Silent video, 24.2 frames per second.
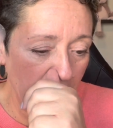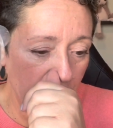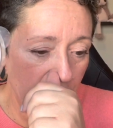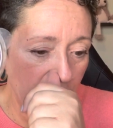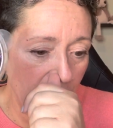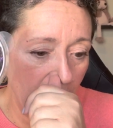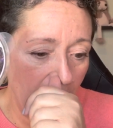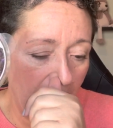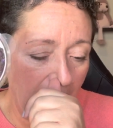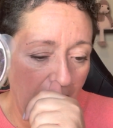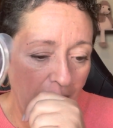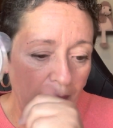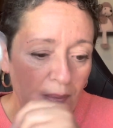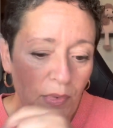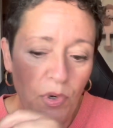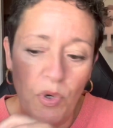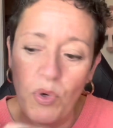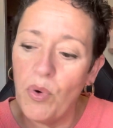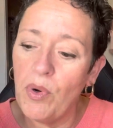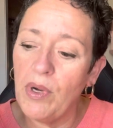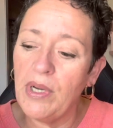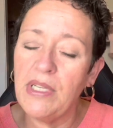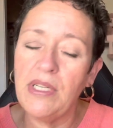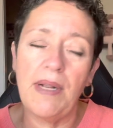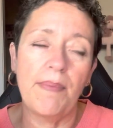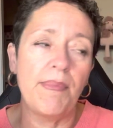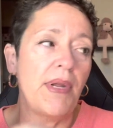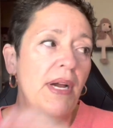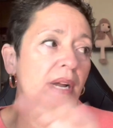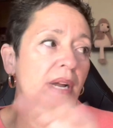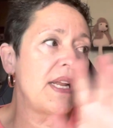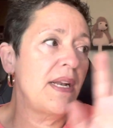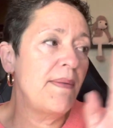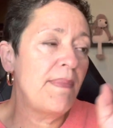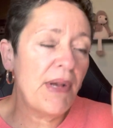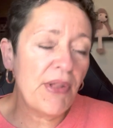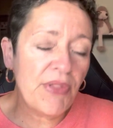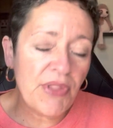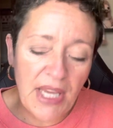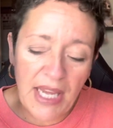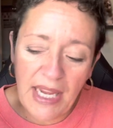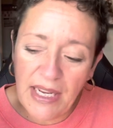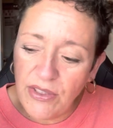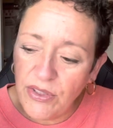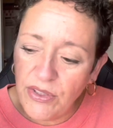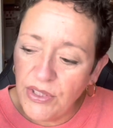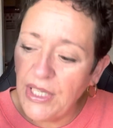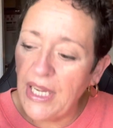So I'm not going to melt the
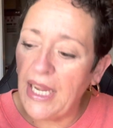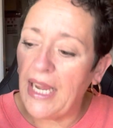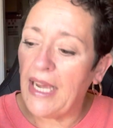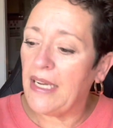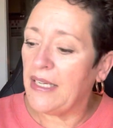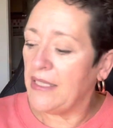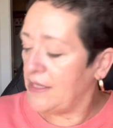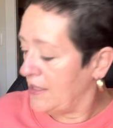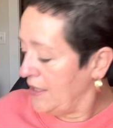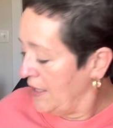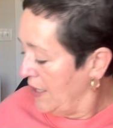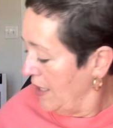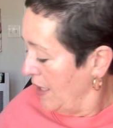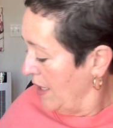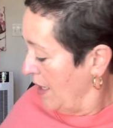candle yet.